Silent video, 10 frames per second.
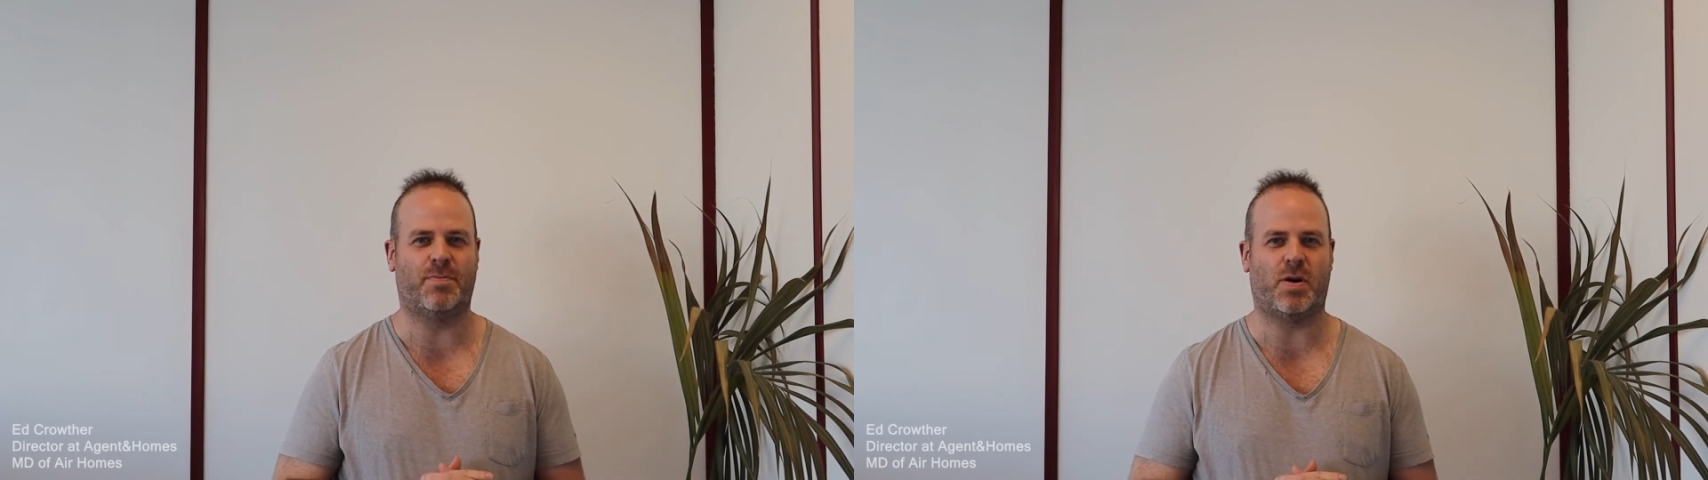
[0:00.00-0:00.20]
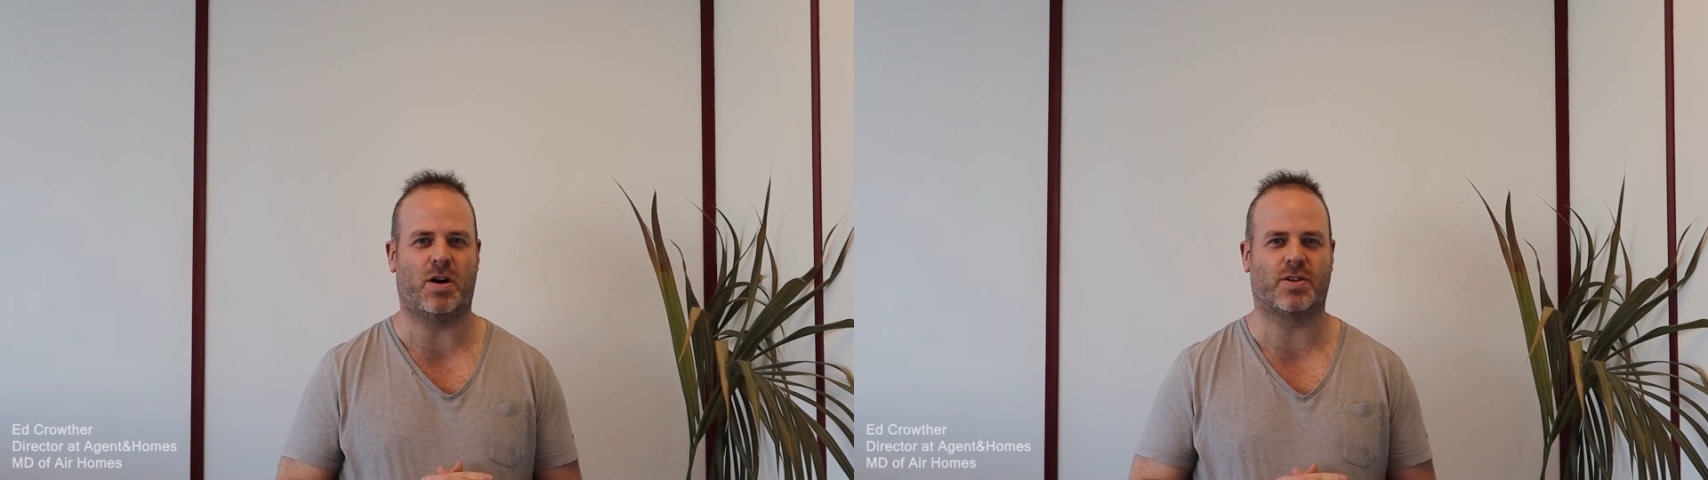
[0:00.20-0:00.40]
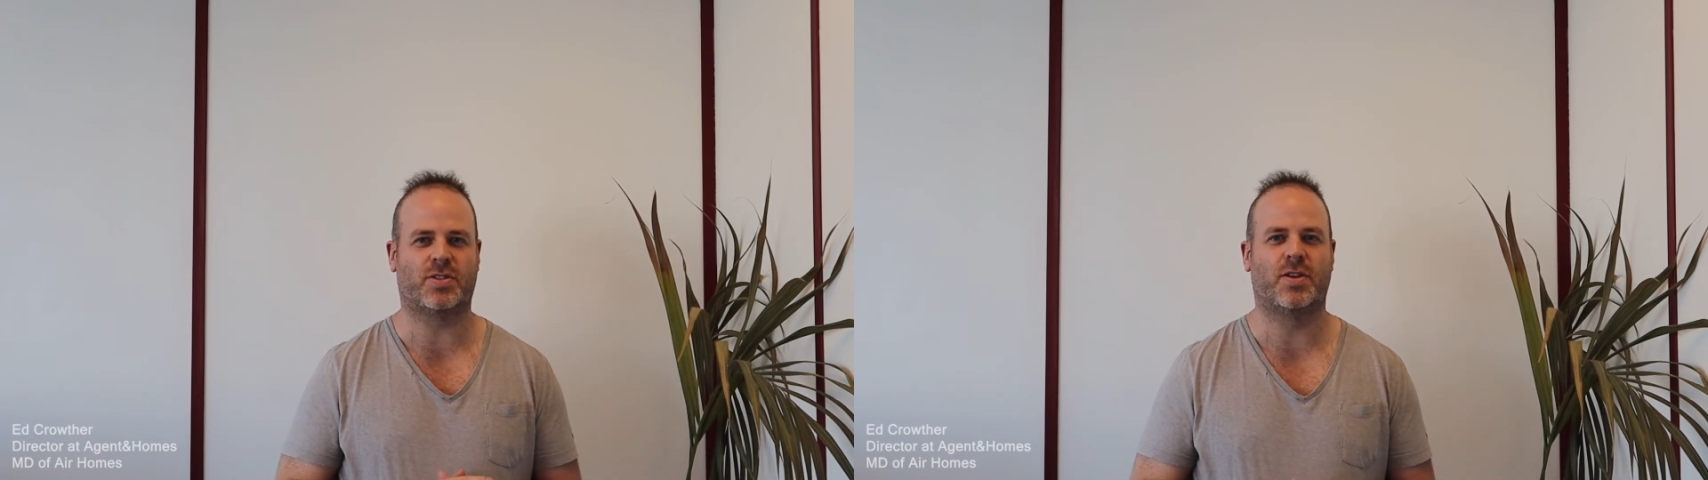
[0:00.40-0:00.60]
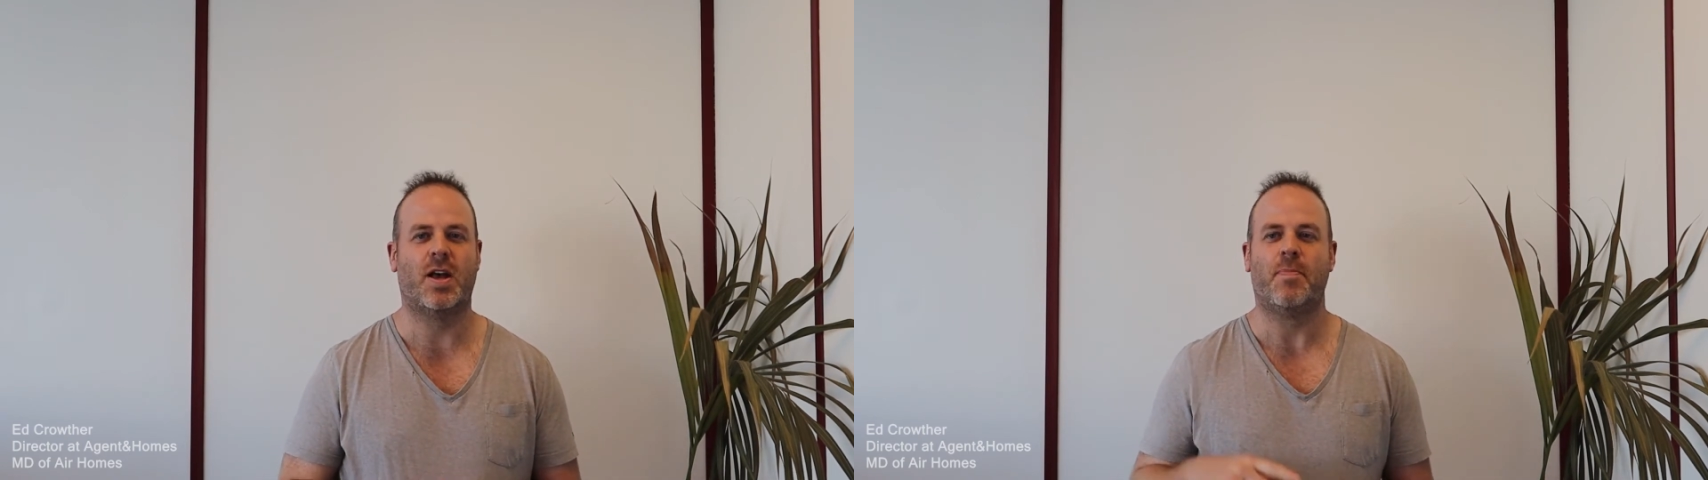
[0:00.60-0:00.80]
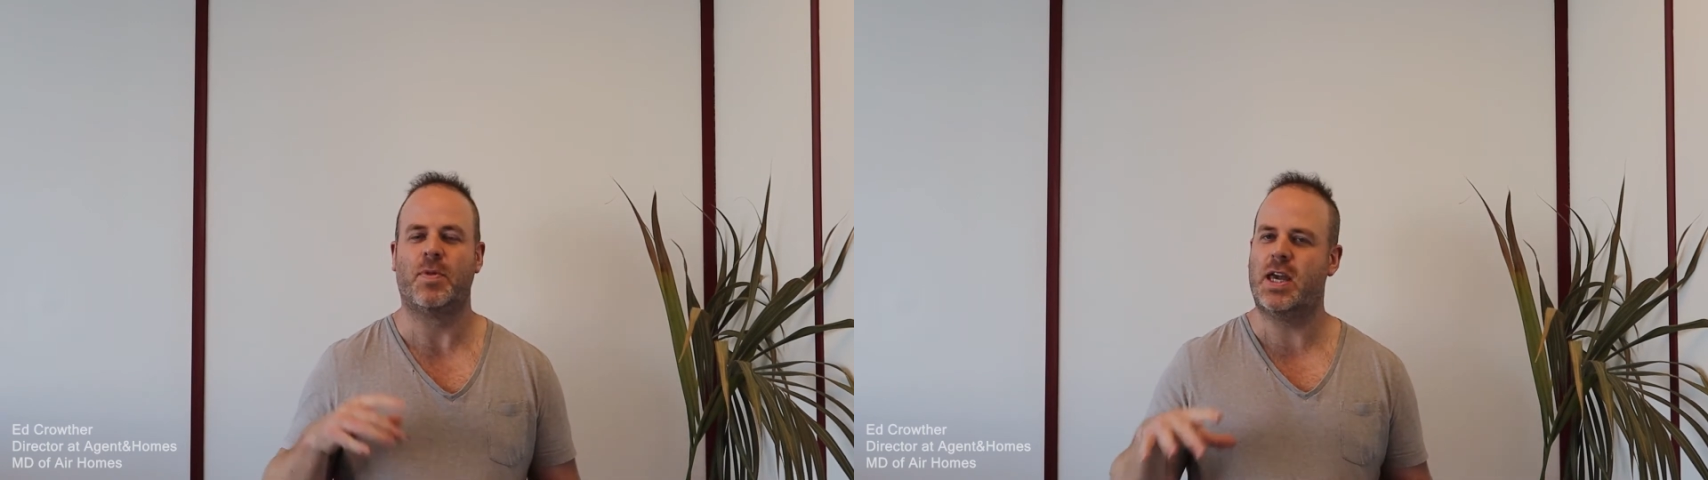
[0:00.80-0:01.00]
box.
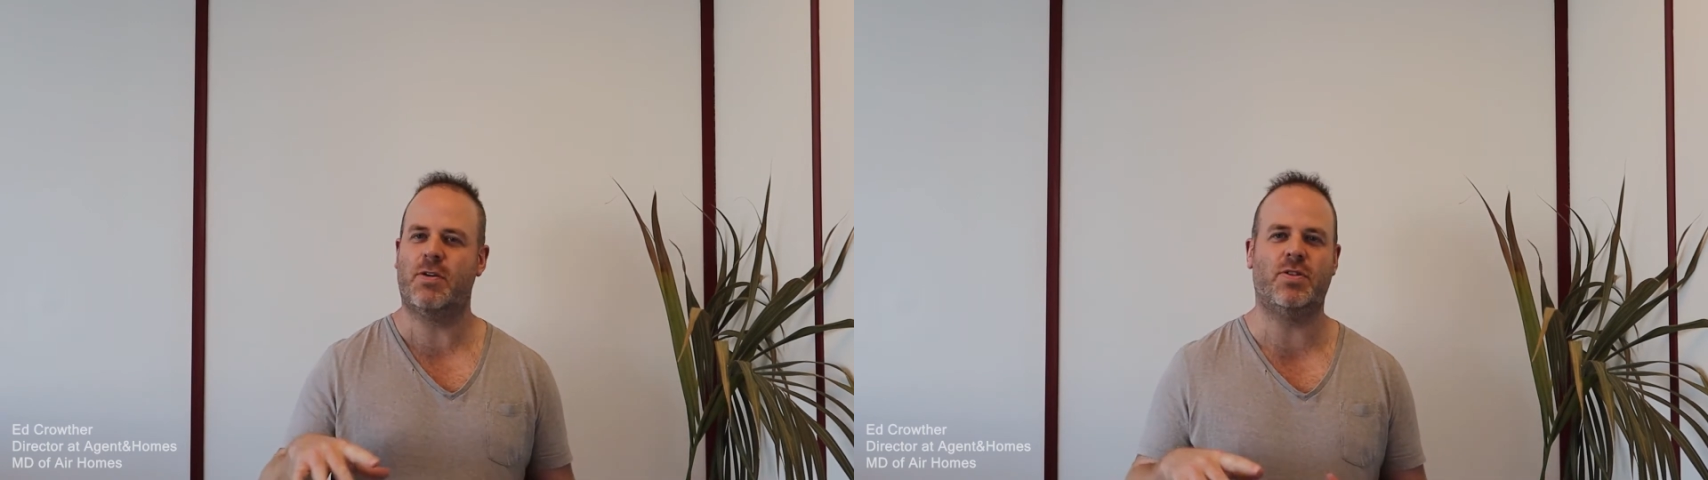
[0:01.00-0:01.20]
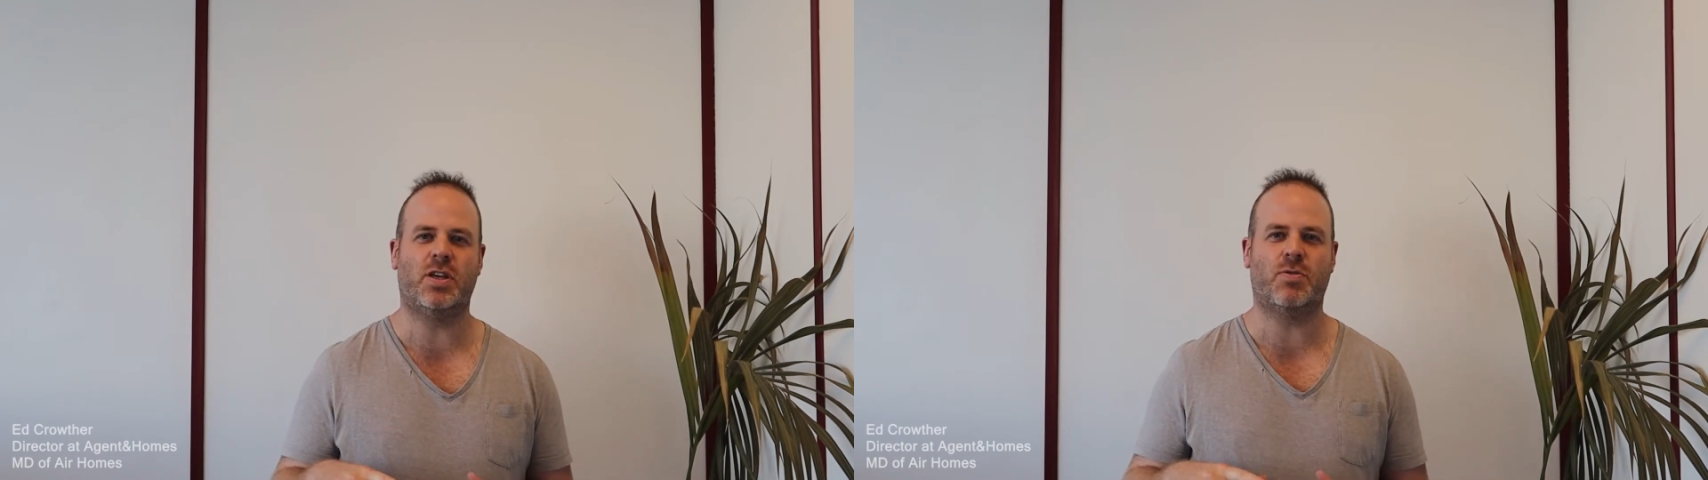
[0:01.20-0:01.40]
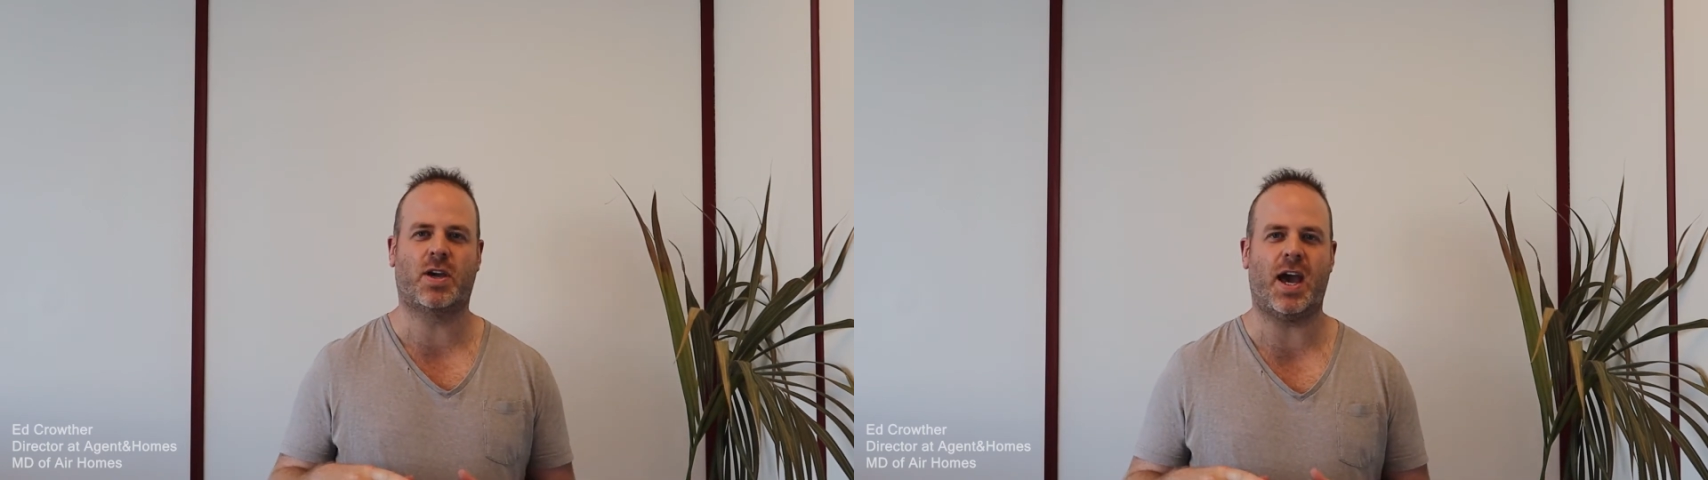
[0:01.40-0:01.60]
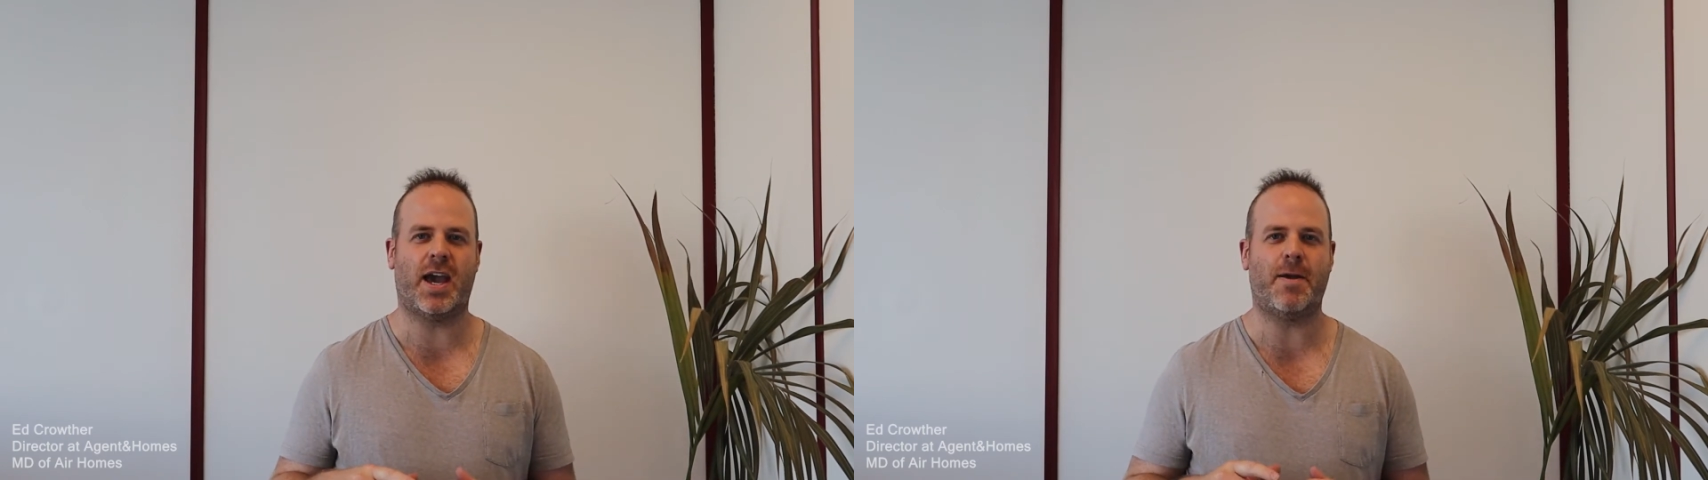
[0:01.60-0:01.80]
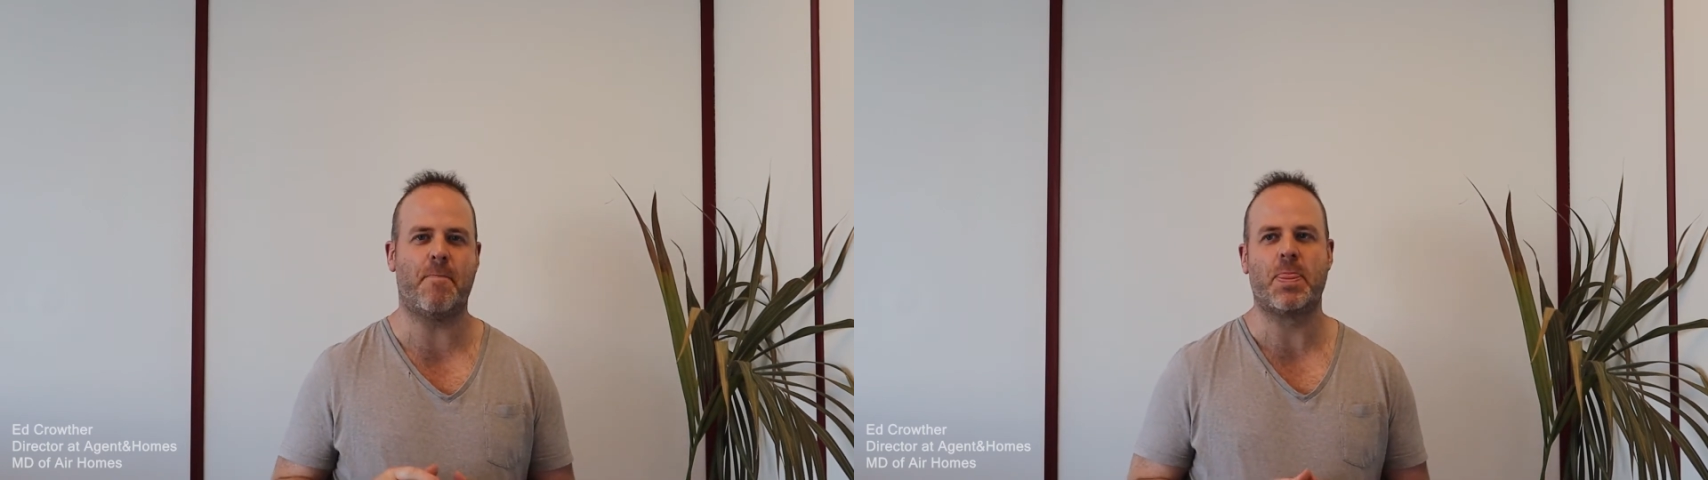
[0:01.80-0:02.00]
Here in the UK,